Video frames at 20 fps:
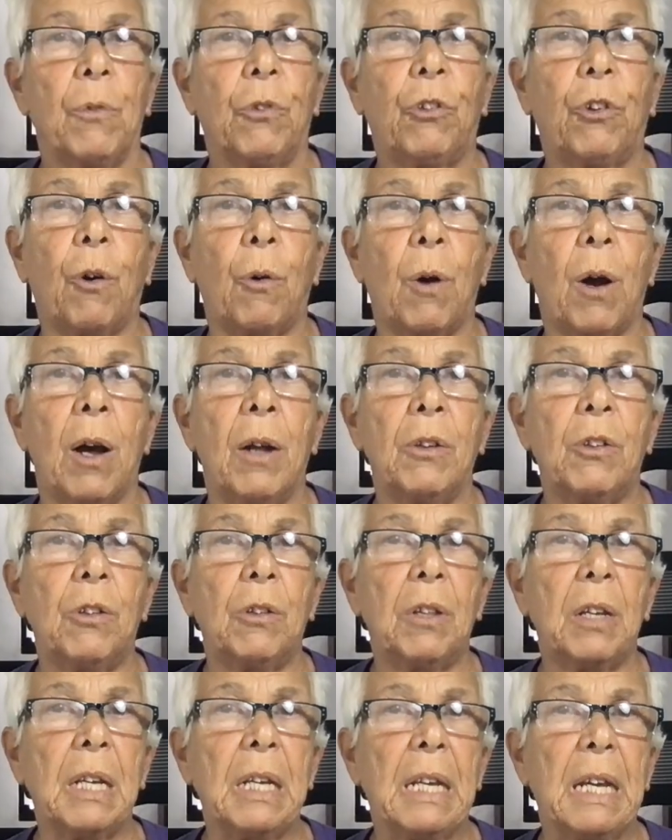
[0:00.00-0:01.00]
So under
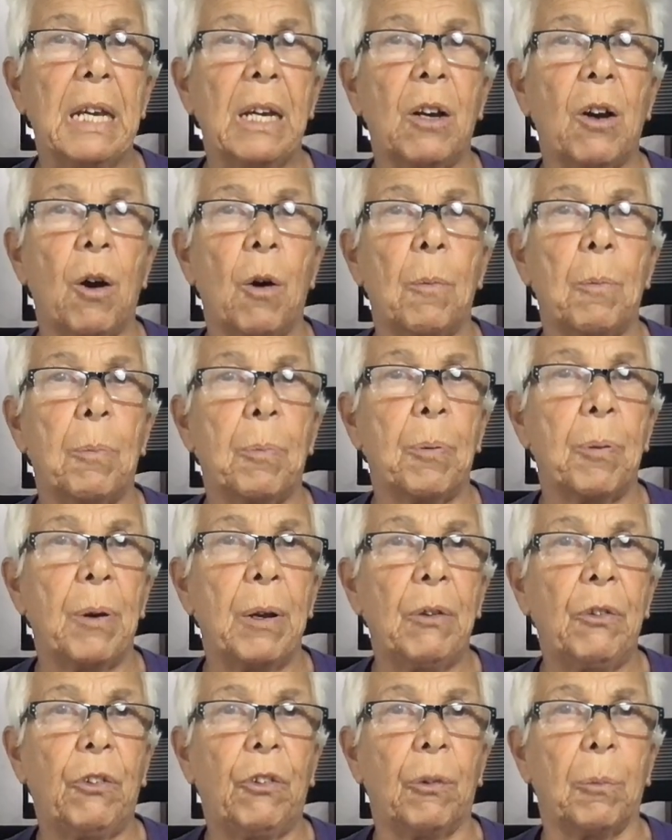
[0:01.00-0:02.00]
the GIGO
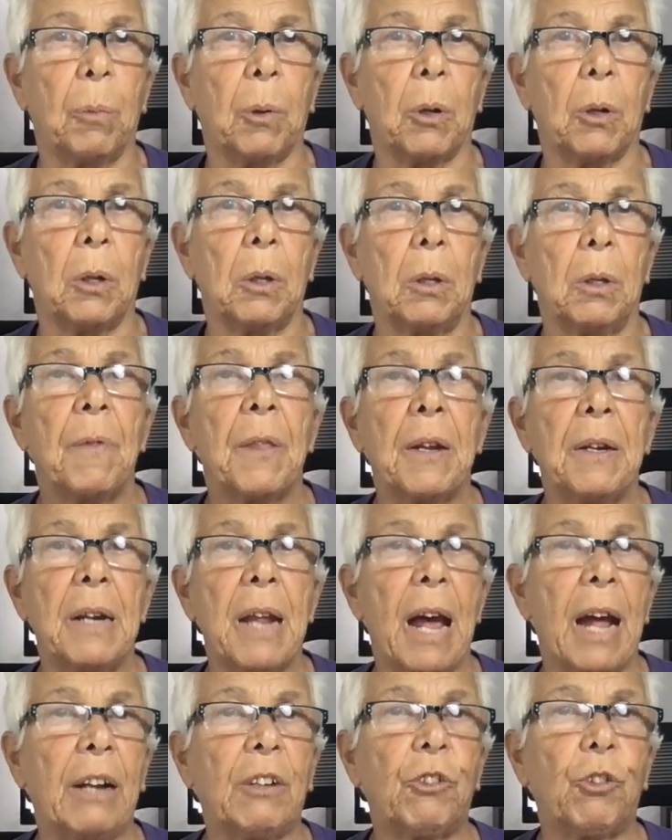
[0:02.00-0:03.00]
principle, the
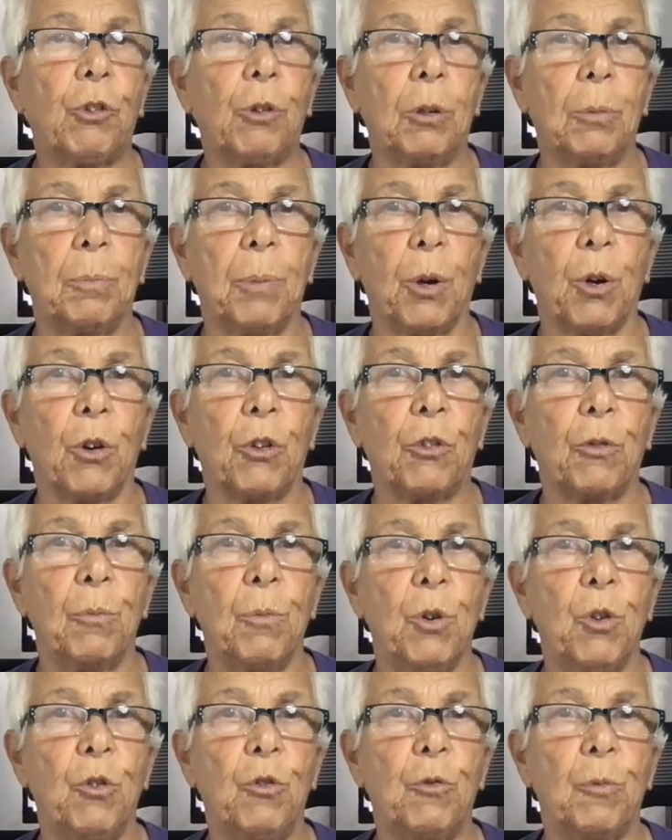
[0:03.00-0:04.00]
natural birth
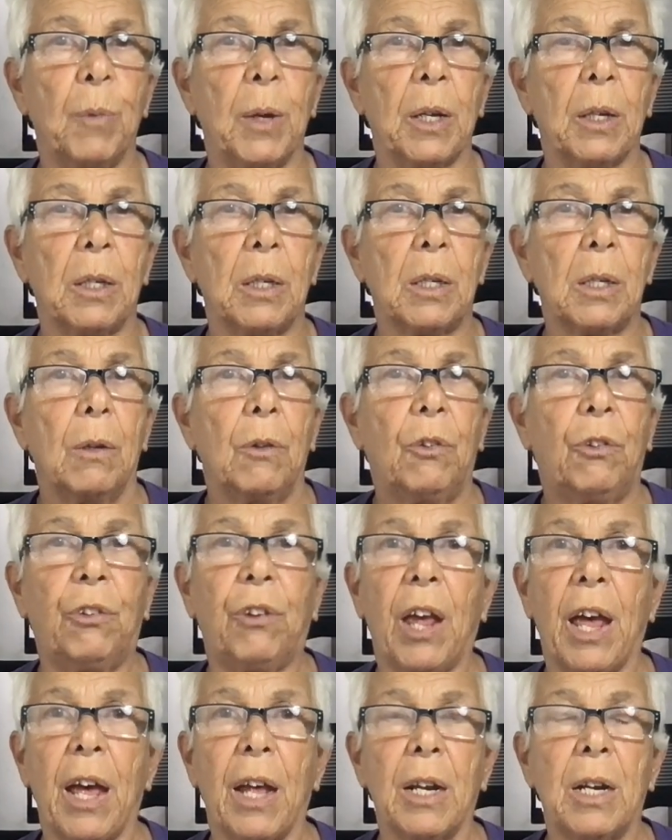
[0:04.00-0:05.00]
movement
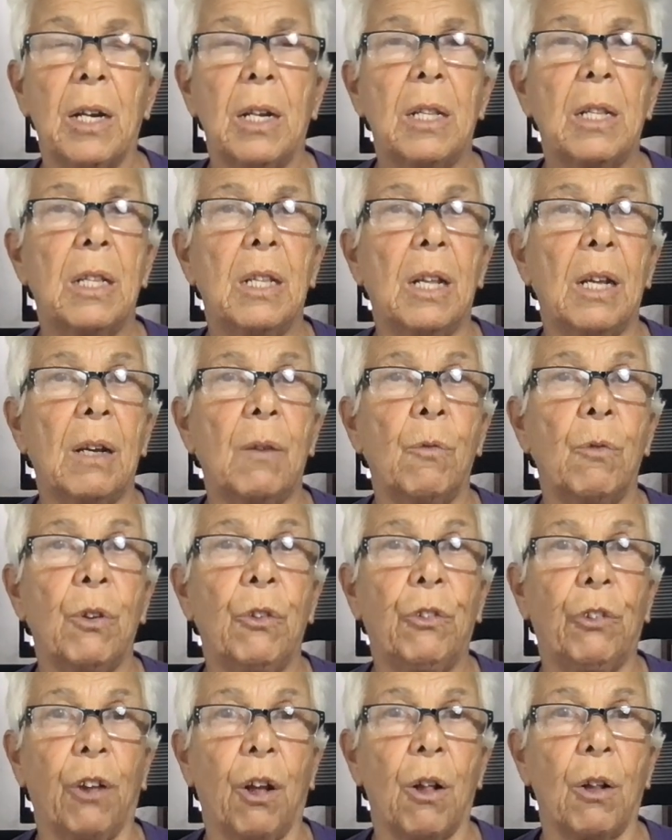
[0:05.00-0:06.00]
said the
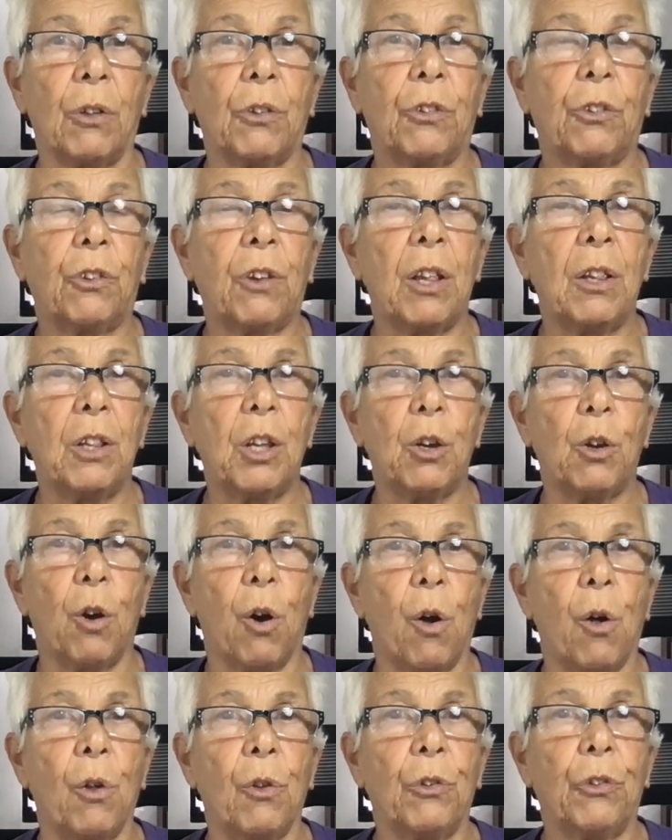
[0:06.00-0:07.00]
results and the
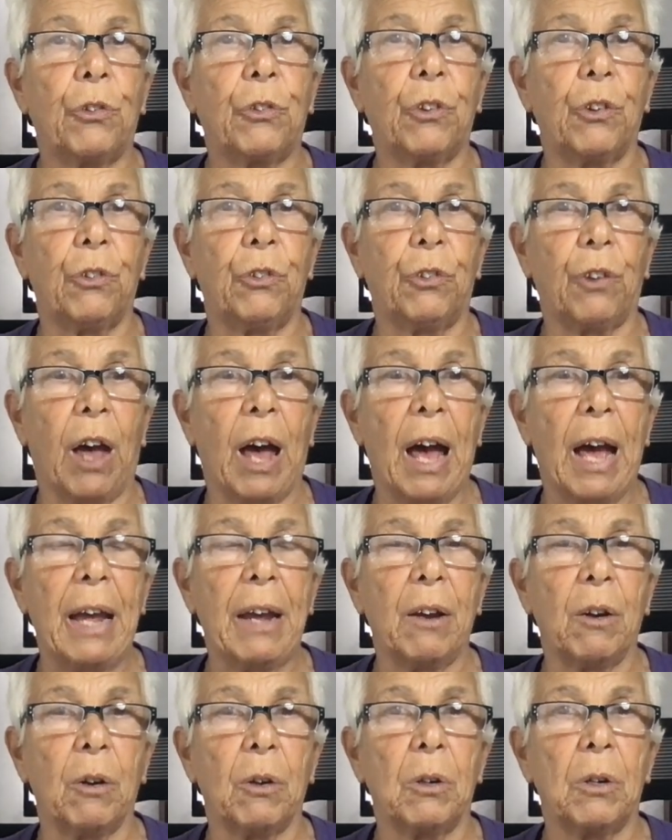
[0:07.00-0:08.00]
goals
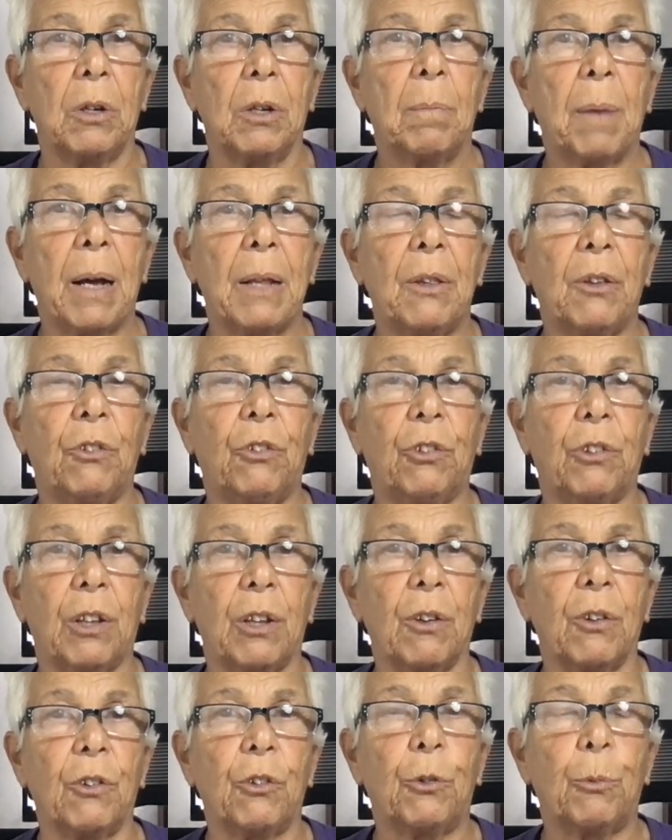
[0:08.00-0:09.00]
desired by the
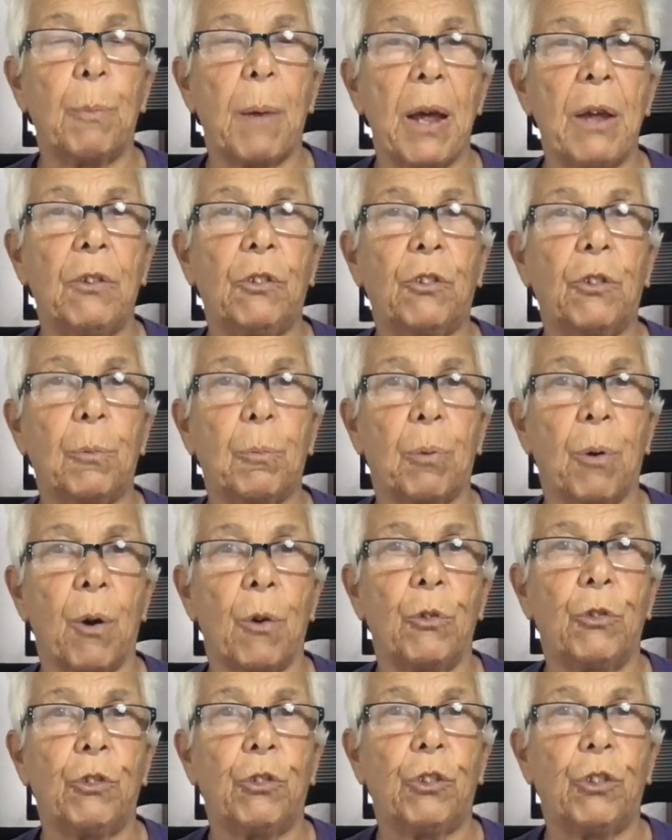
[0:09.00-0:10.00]
skills-based
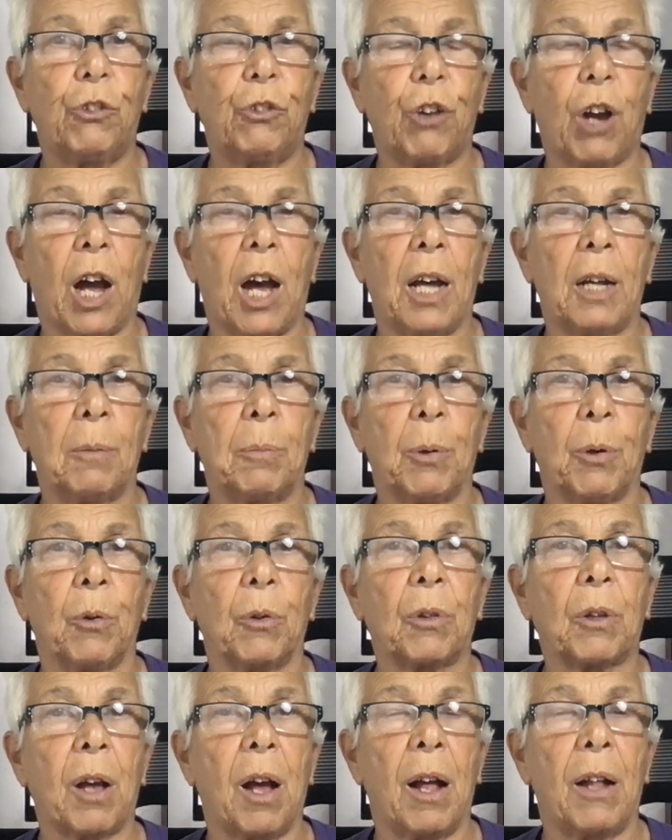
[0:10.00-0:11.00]
approach to
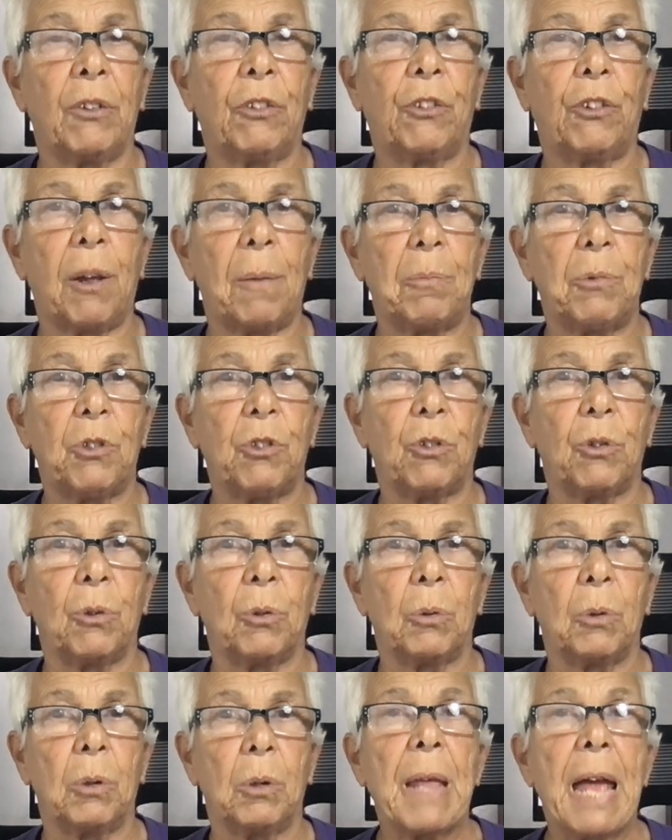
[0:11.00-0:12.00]
childbirth, concept
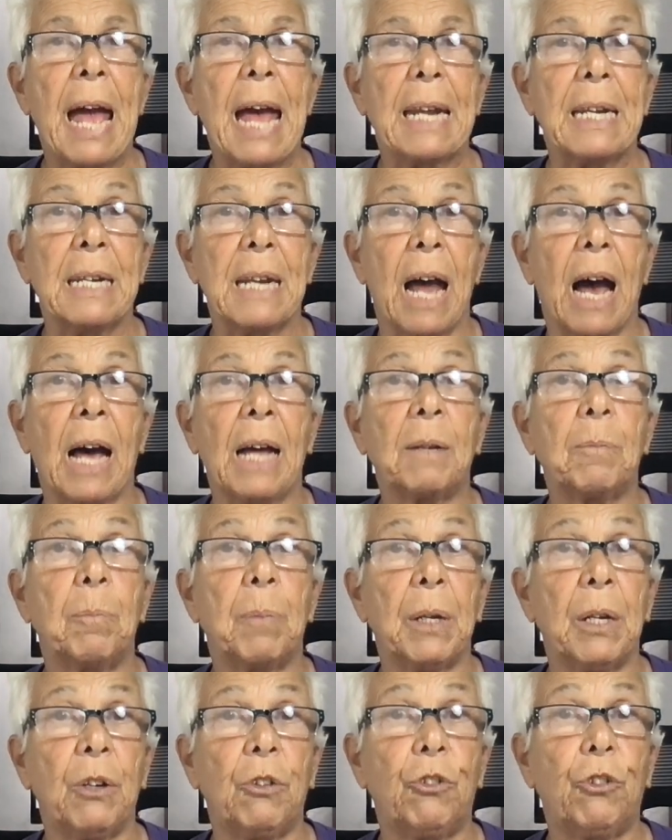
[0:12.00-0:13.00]
two, had not
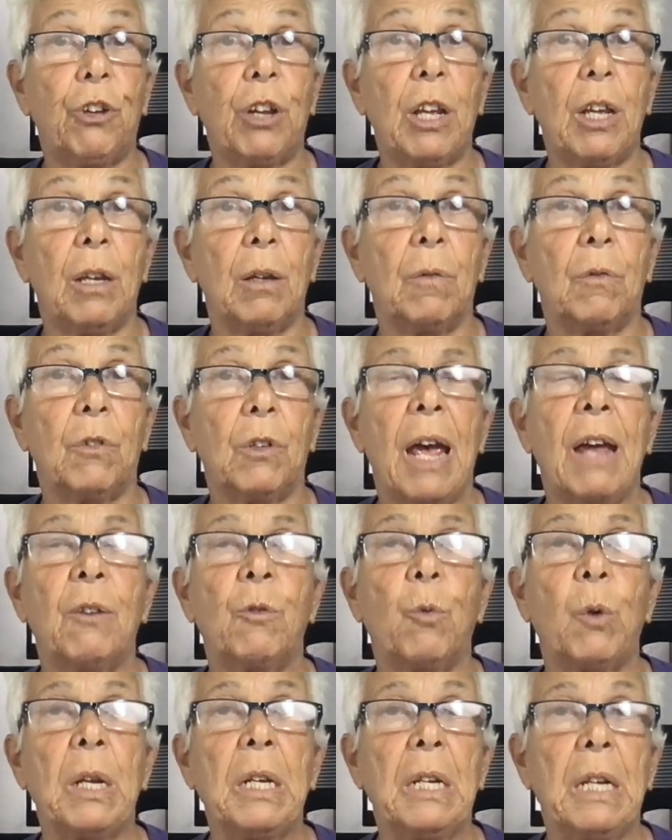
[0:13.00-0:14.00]
been achieved, and
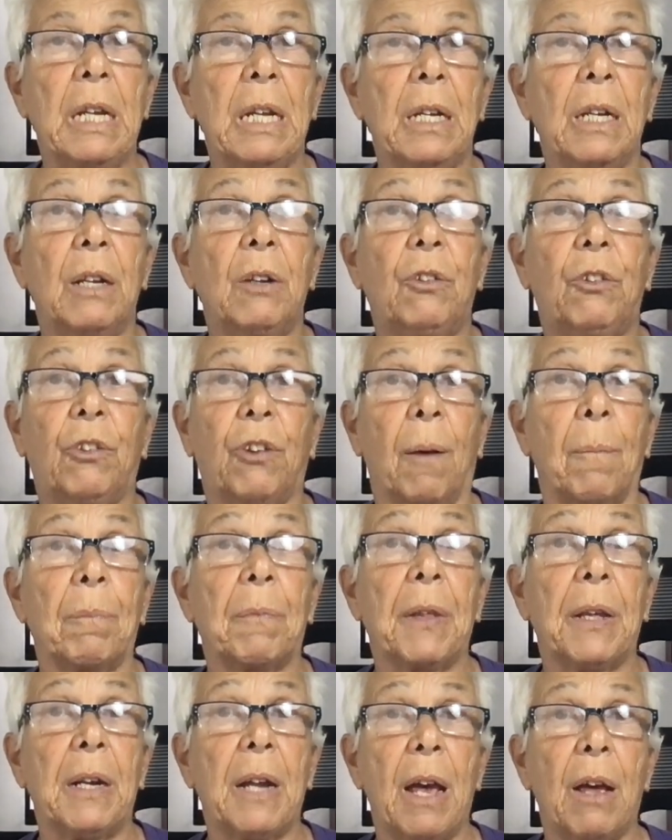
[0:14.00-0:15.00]
we needed
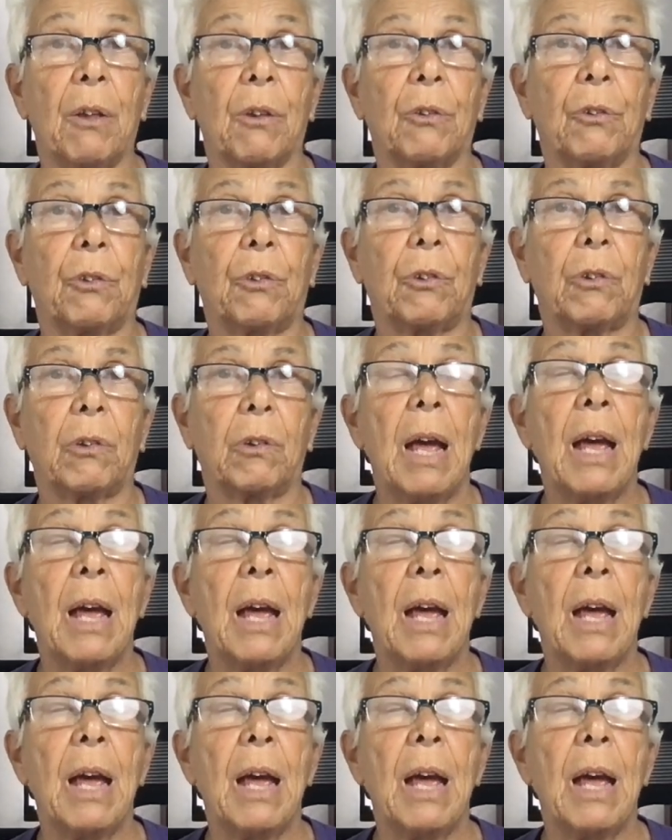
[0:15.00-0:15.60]
something else.